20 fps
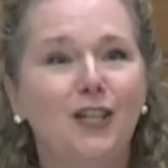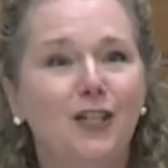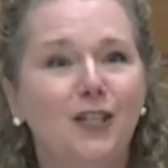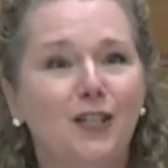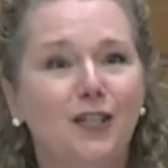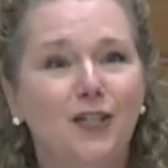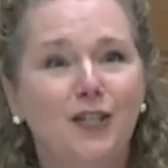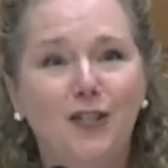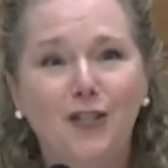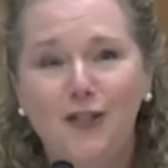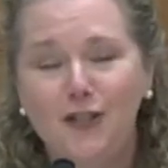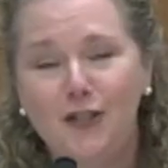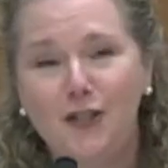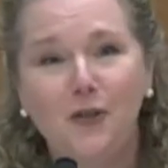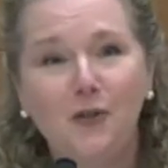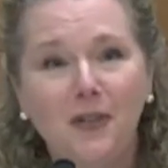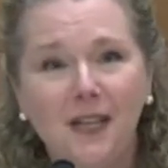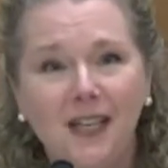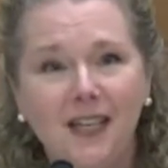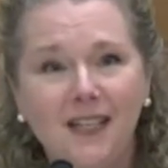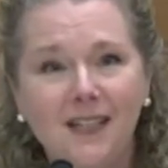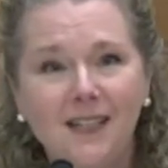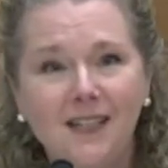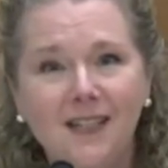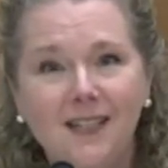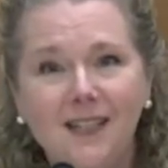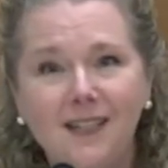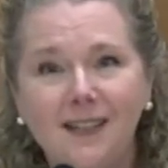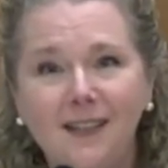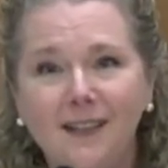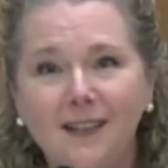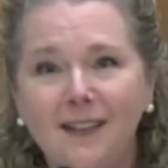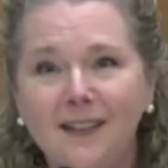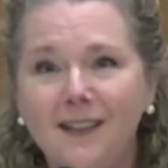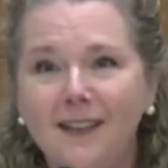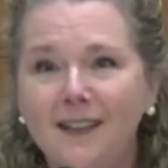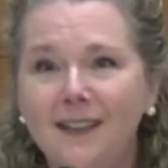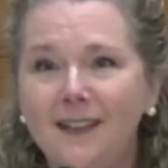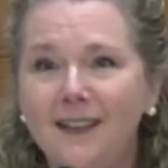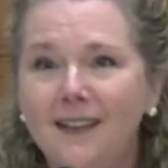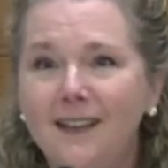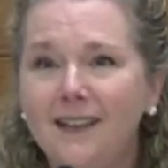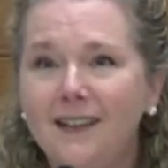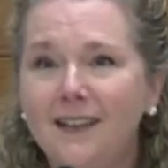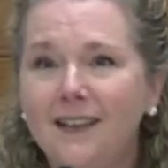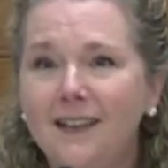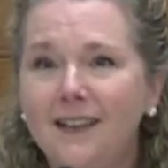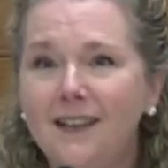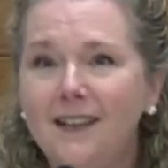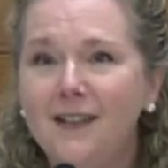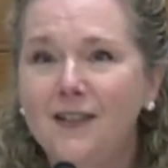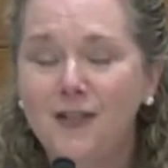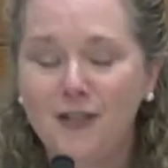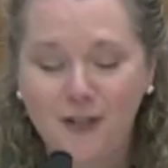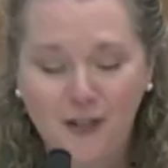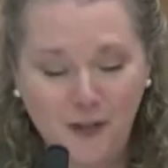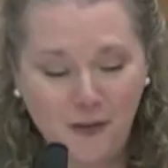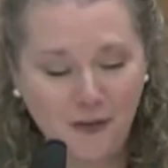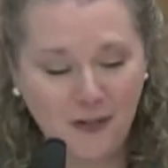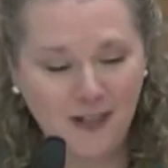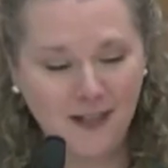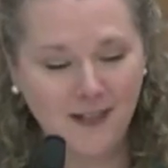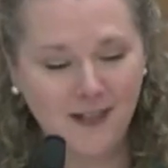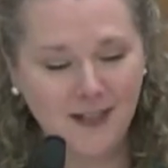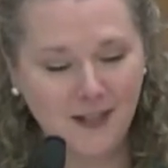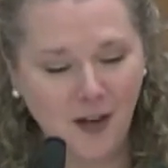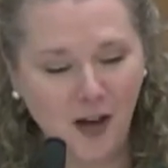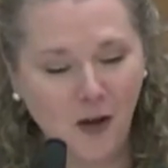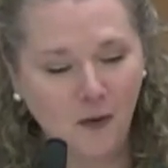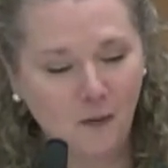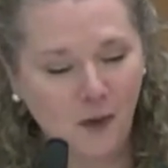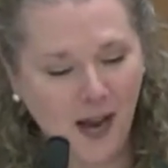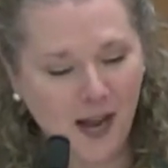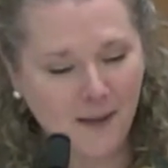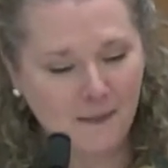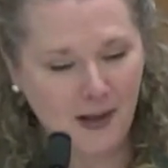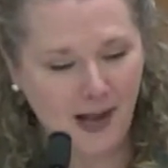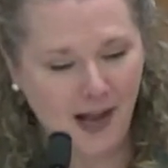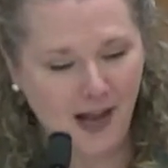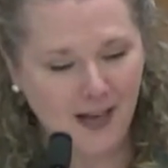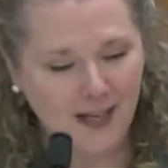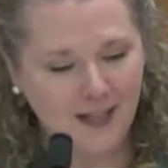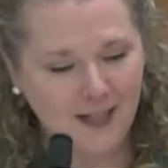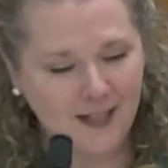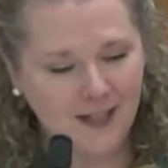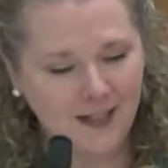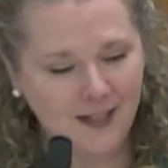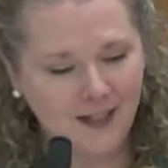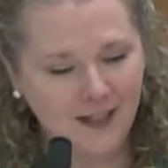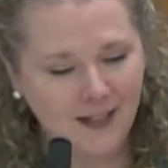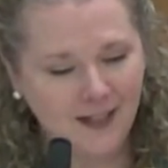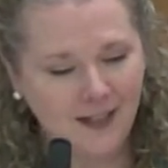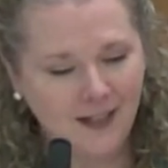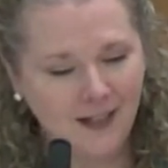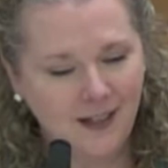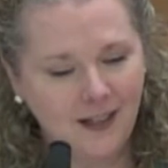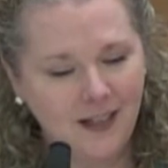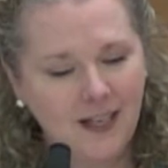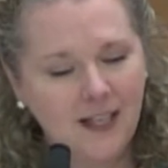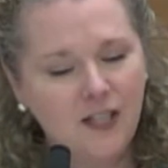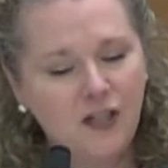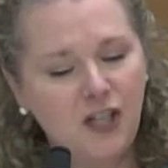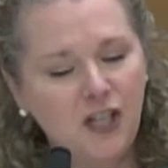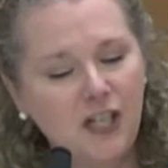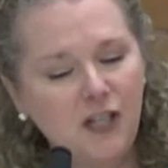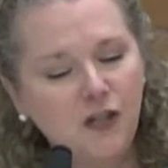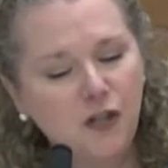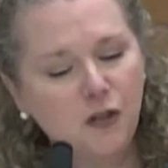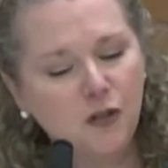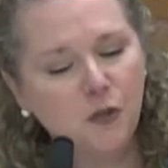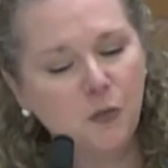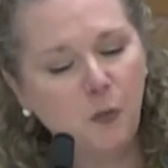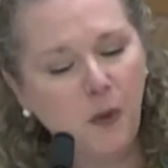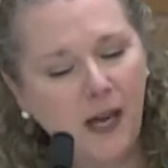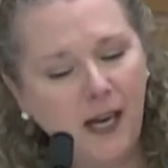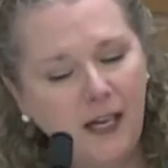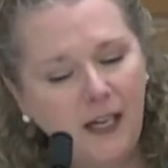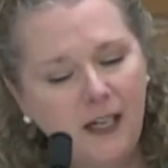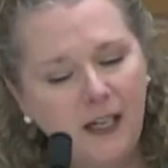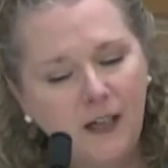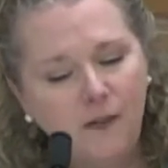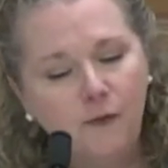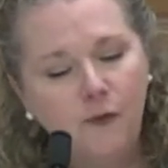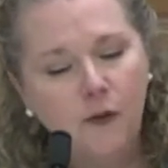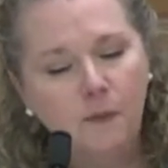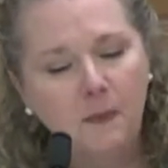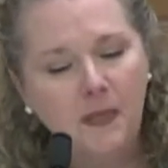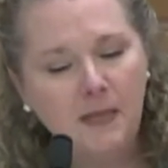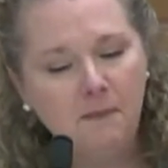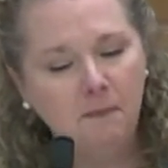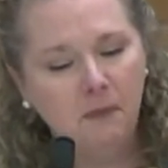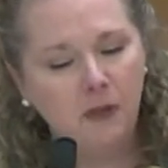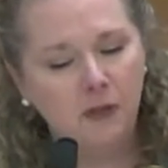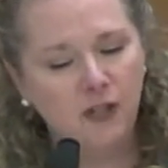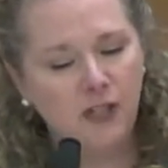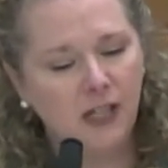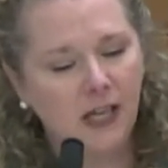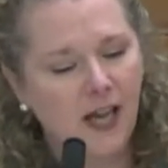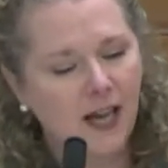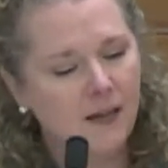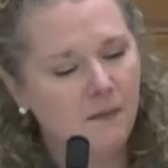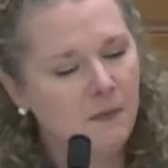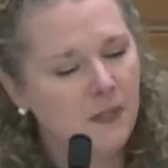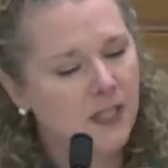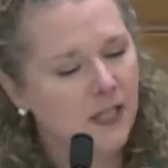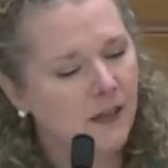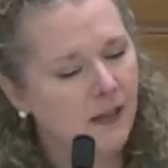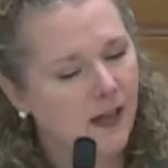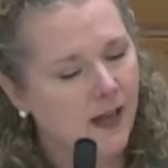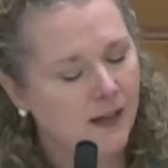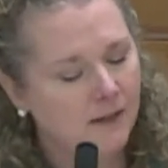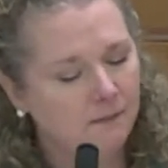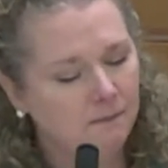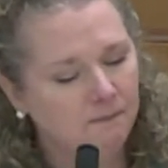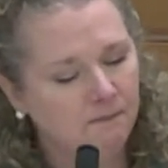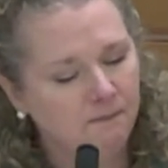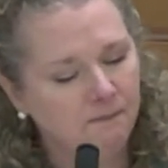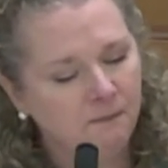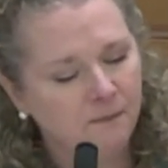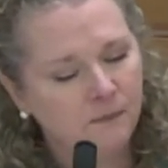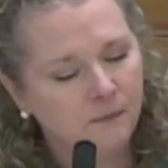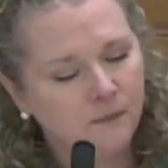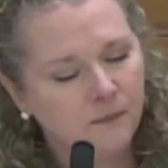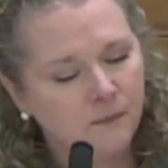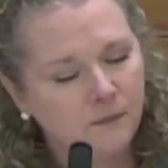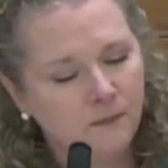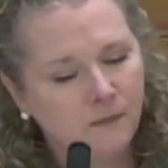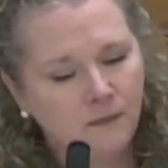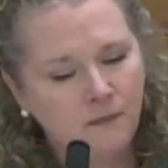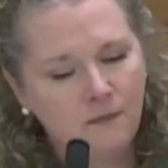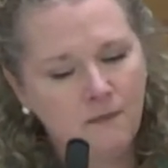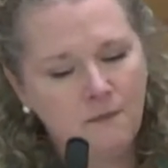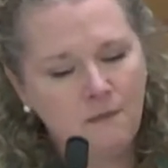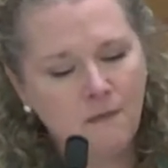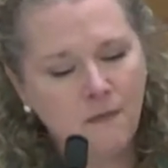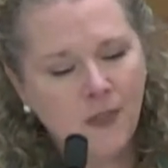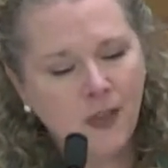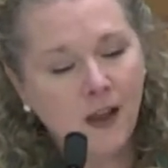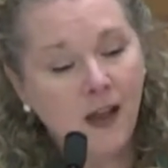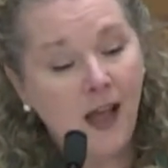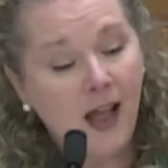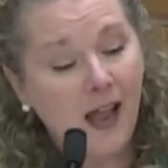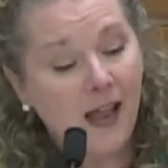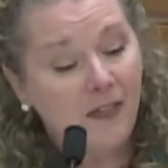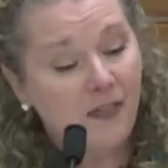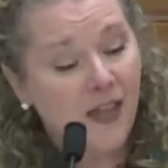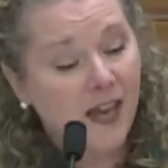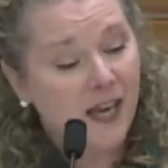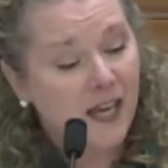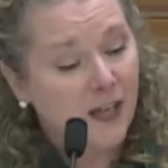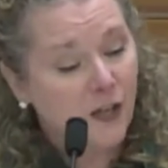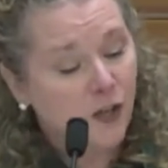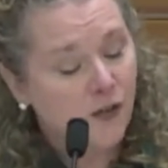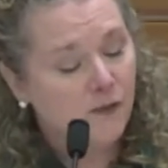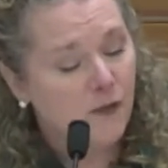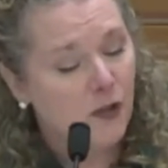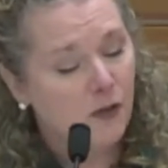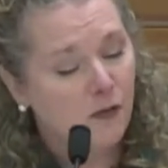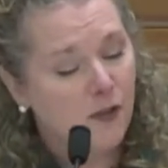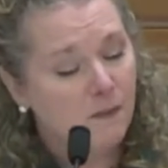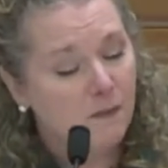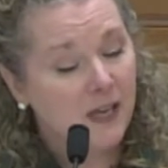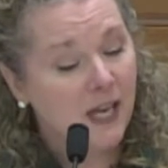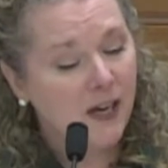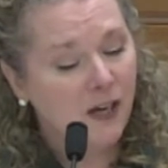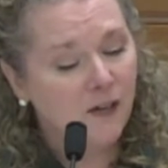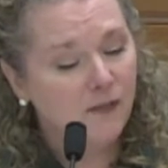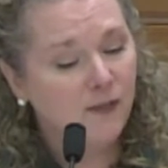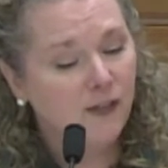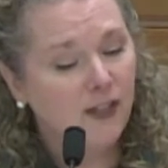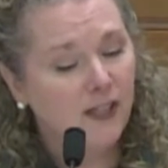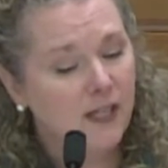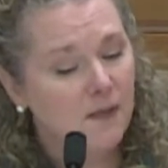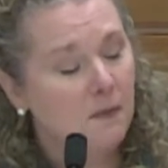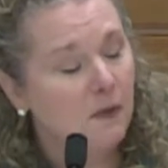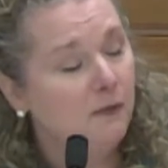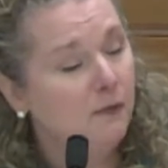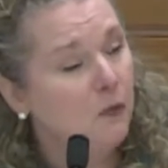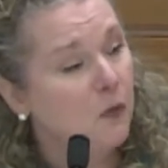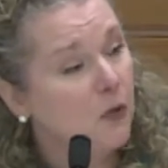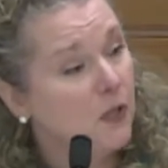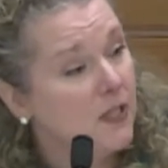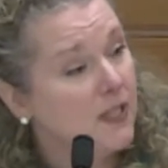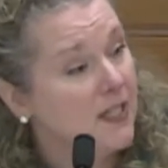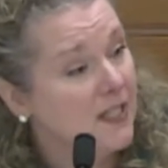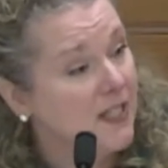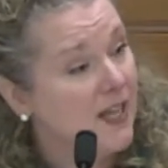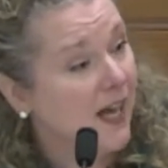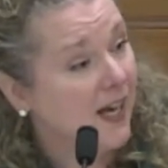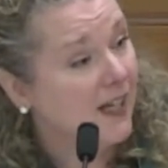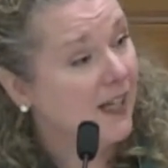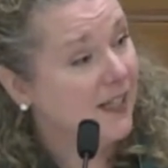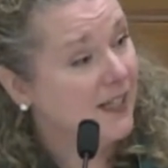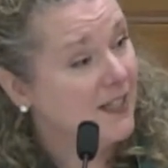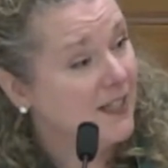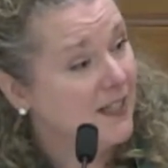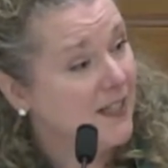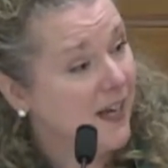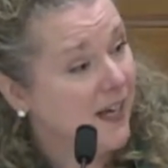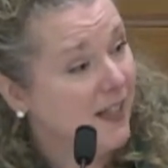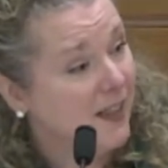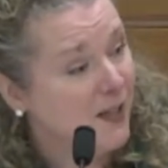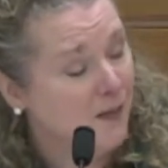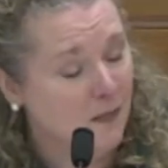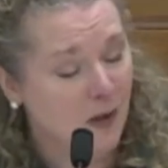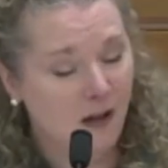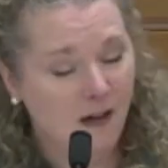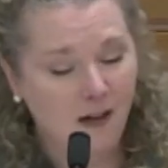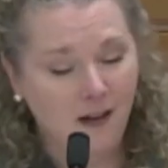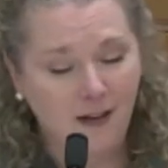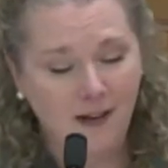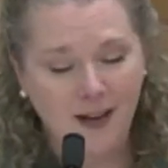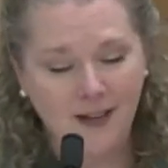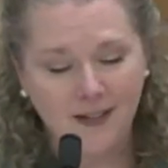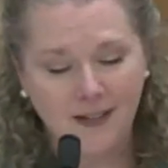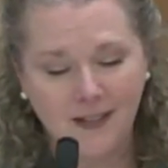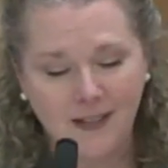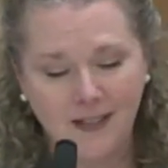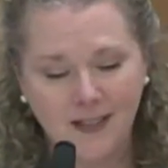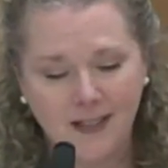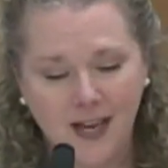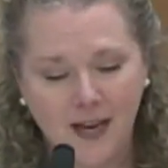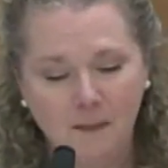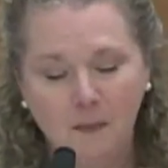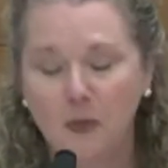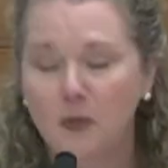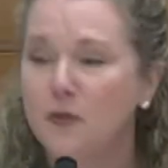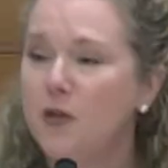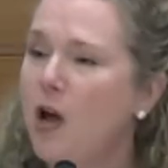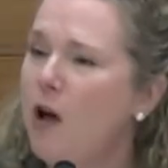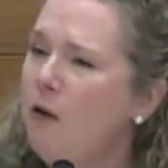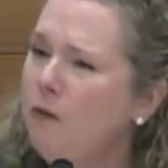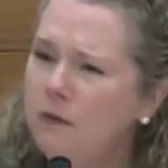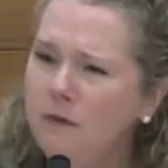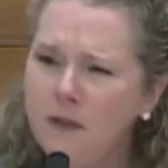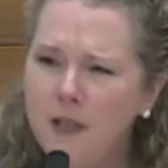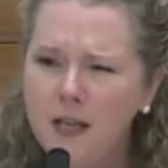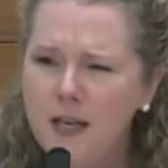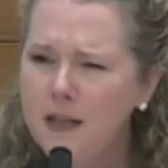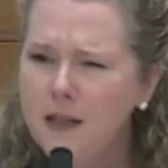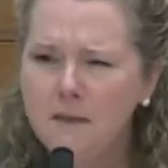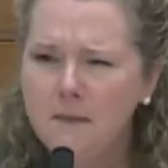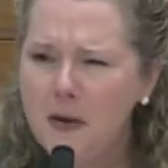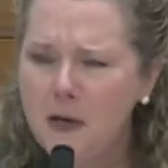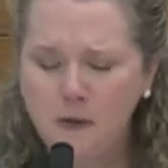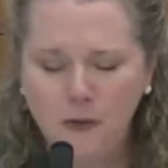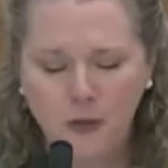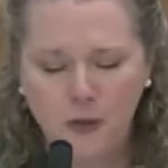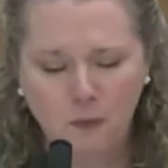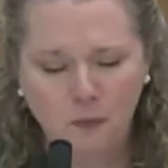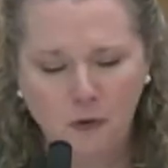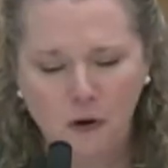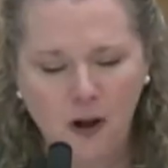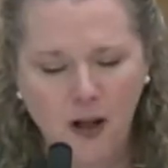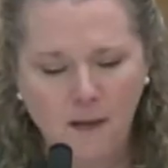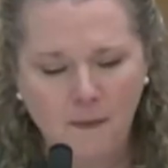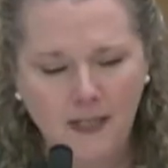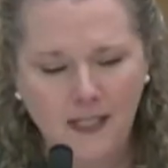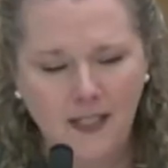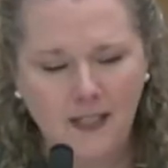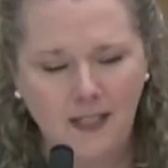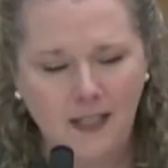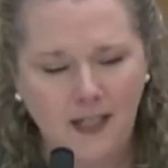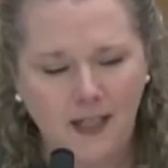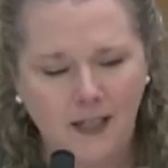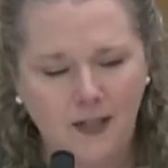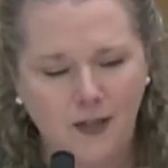students. Students sought rabbis. Teachers waited for people to come to them, and they interviewed them carefully before deciding to take them on as disciples. Only the most promising